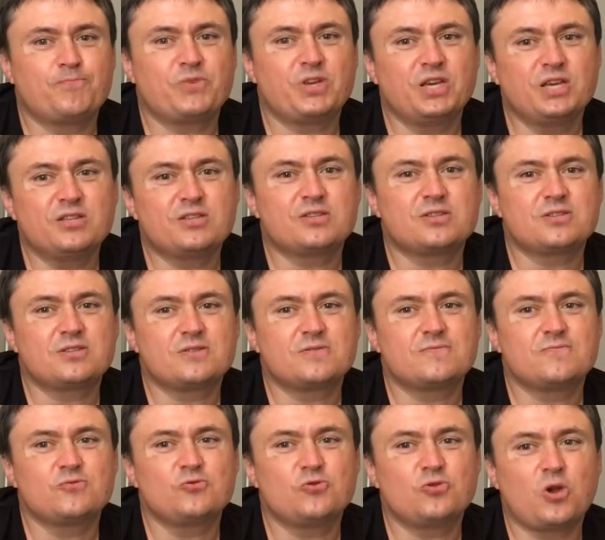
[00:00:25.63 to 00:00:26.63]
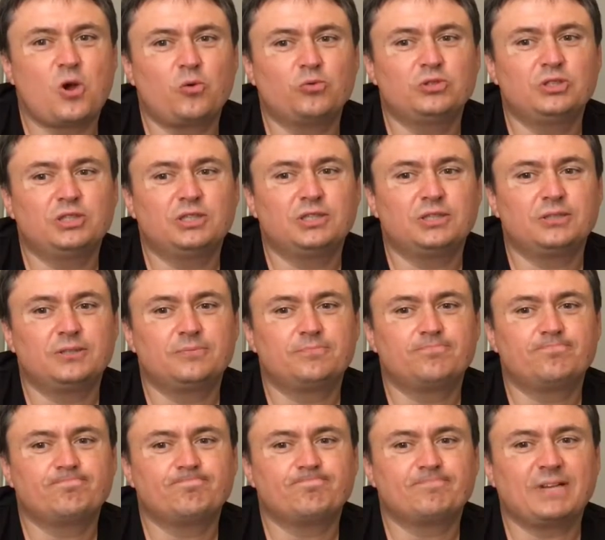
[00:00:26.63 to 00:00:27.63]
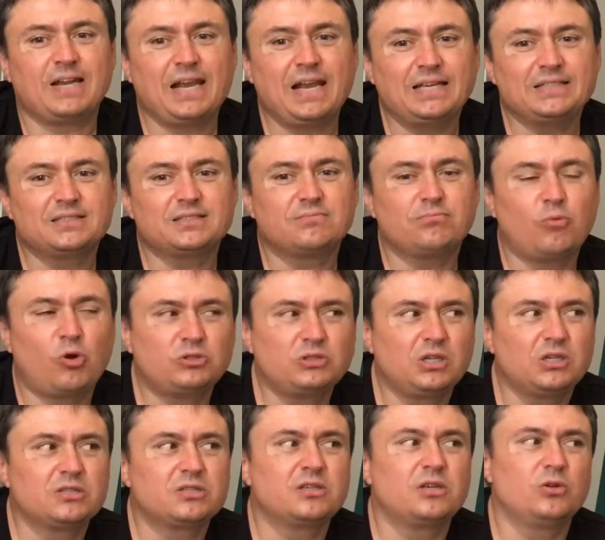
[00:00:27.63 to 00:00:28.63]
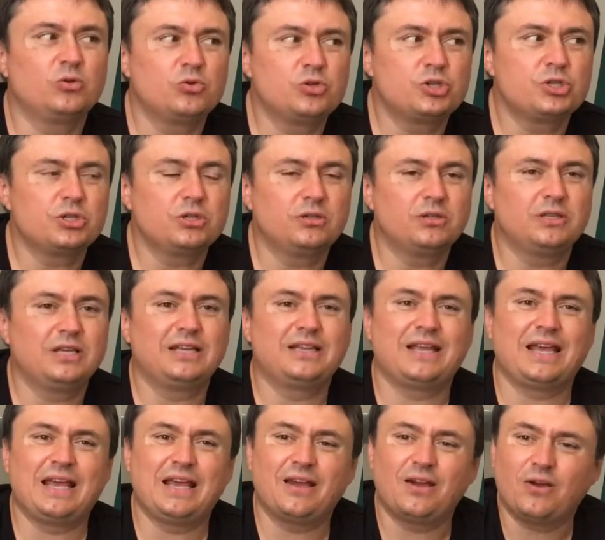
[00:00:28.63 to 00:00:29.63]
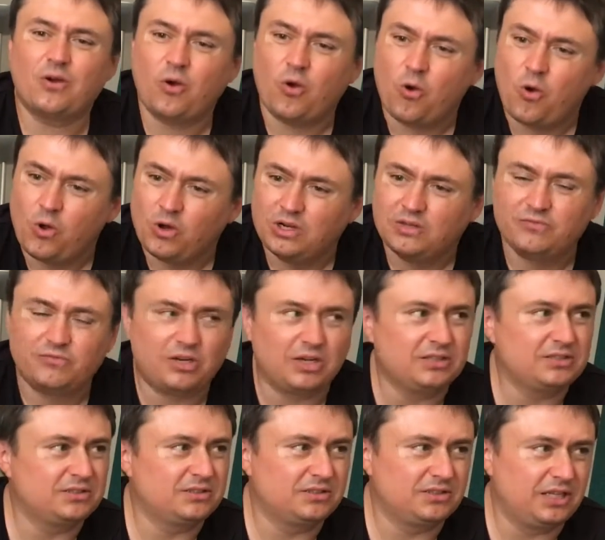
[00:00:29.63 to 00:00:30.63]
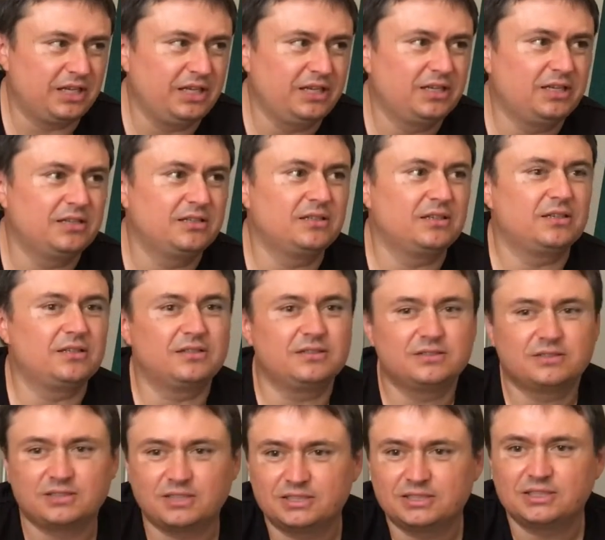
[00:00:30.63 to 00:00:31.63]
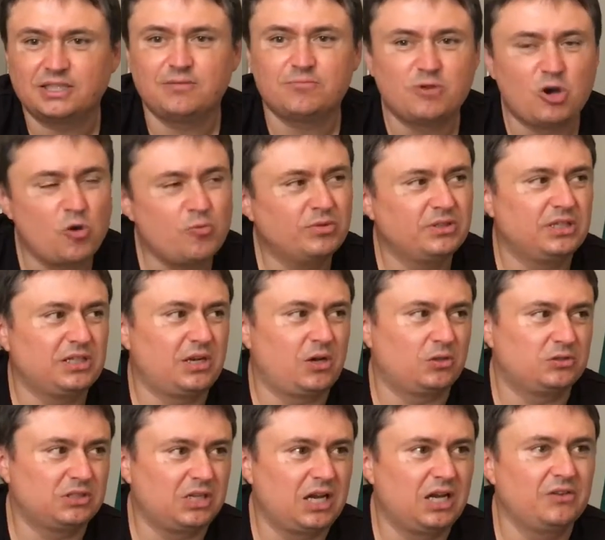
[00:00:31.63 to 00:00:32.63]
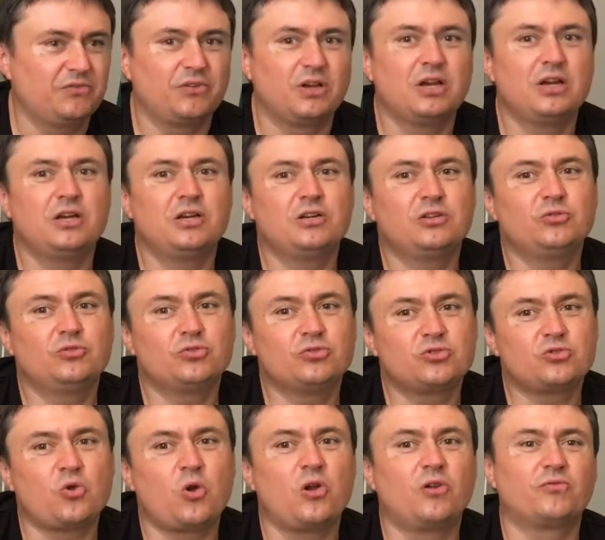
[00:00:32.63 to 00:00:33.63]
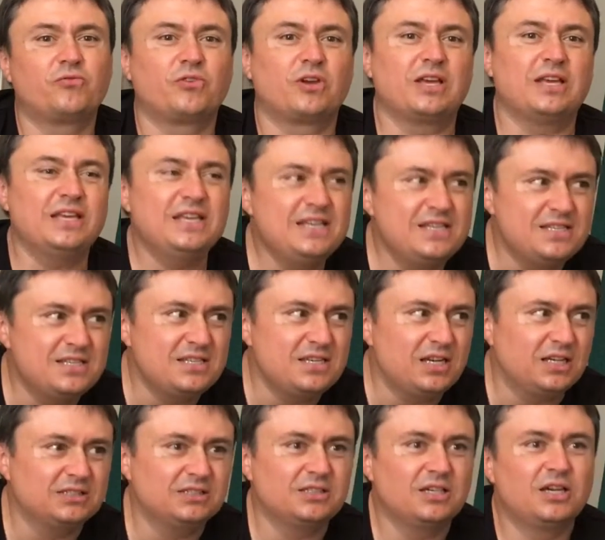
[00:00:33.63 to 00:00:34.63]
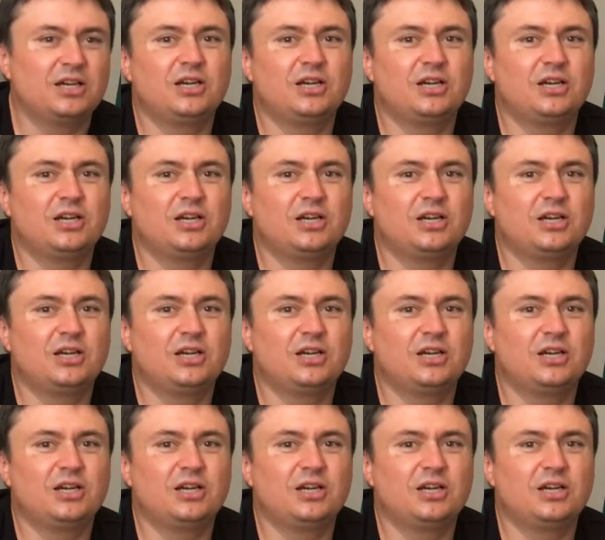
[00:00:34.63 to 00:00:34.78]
it's the less moral solution that all of us take in a certain moment in our life to solve easier